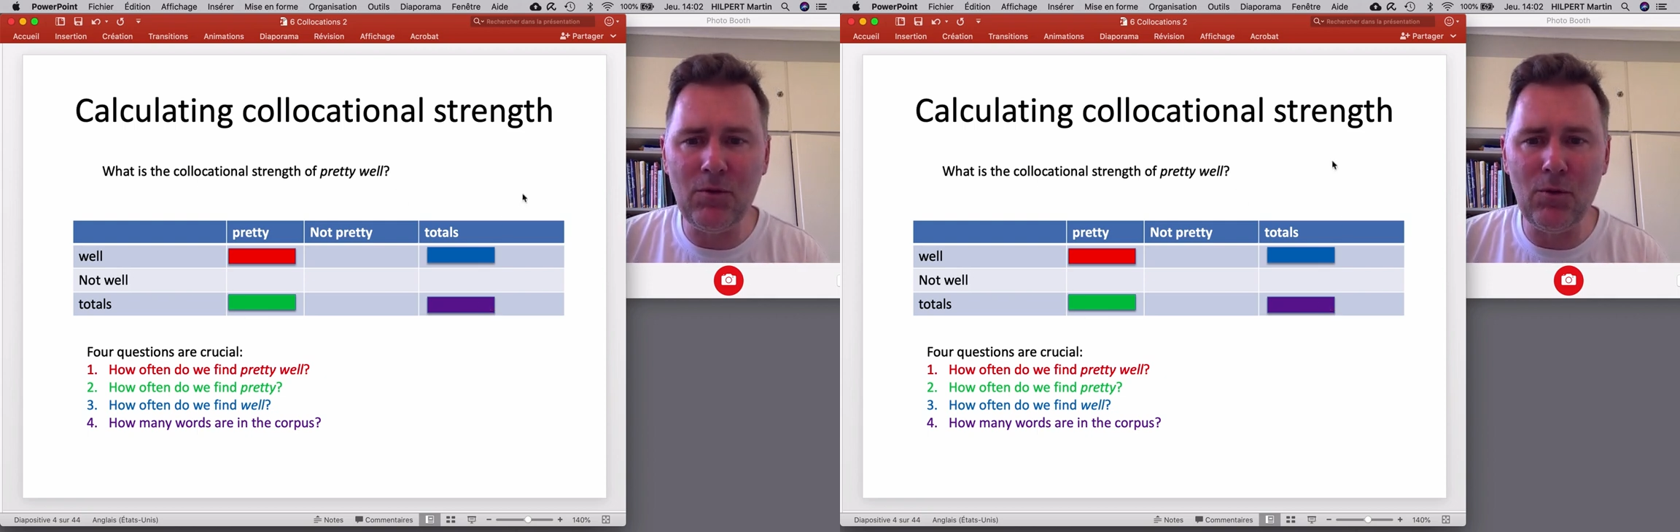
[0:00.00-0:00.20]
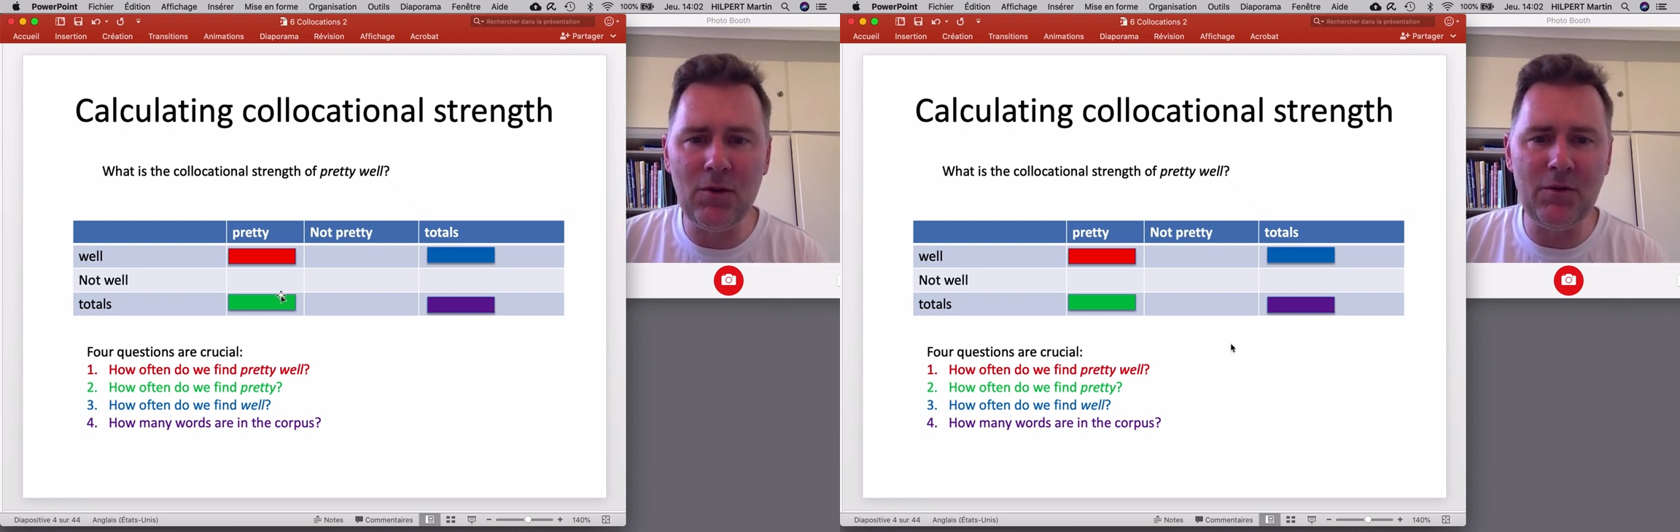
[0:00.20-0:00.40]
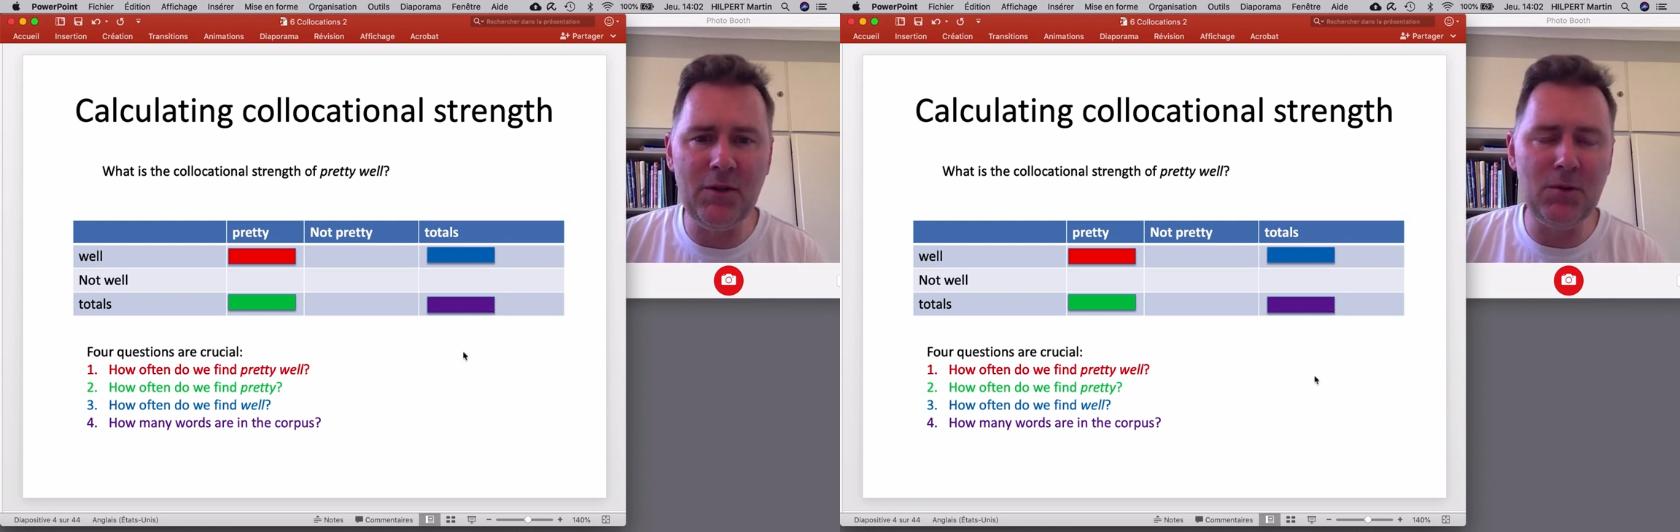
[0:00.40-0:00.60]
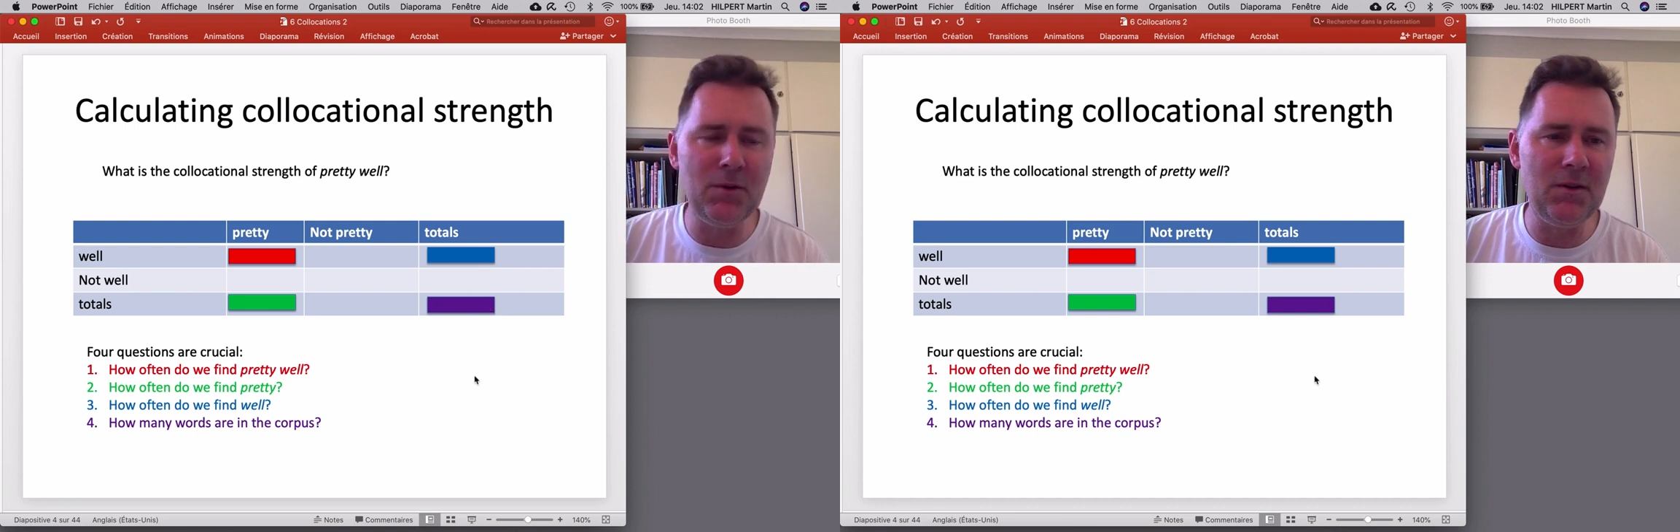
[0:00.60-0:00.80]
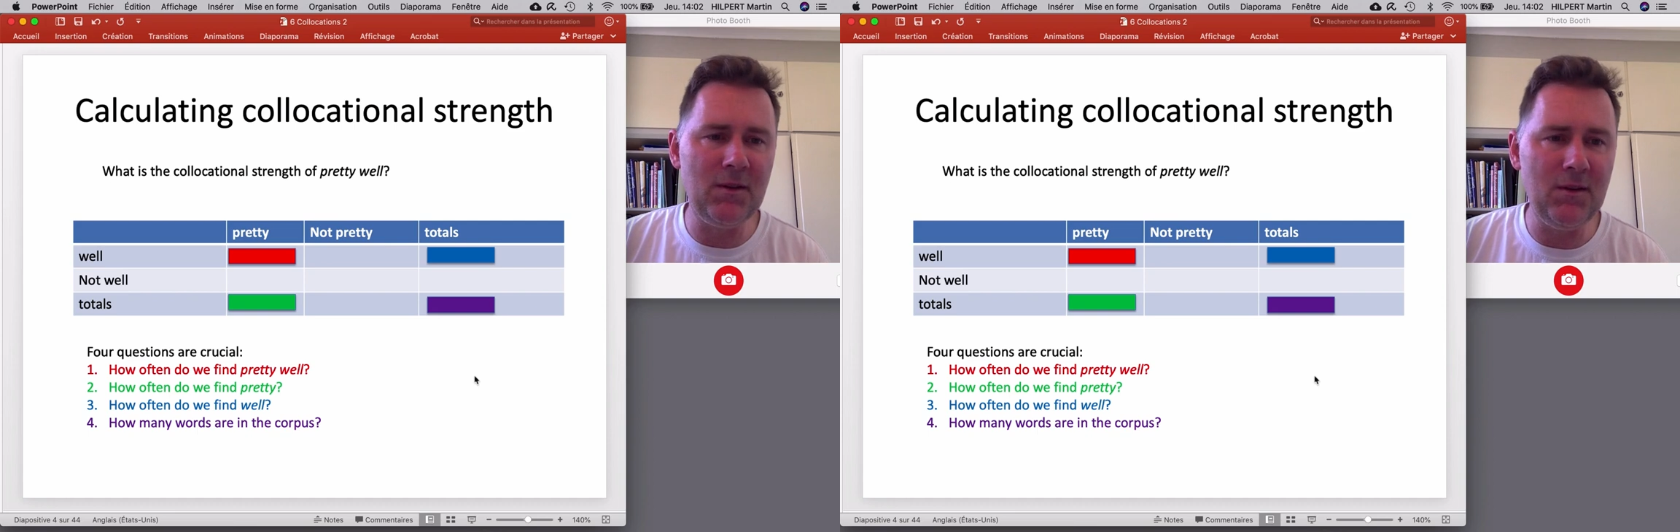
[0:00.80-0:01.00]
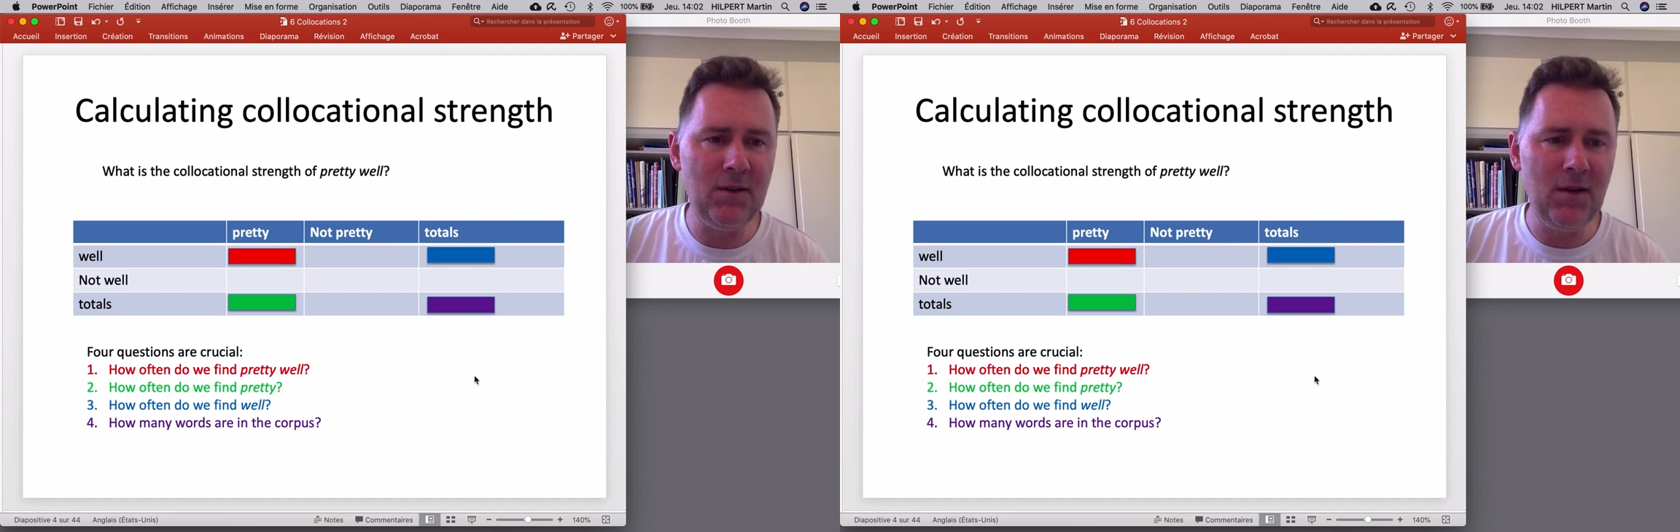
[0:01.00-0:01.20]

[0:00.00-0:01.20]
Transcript: four frequencies,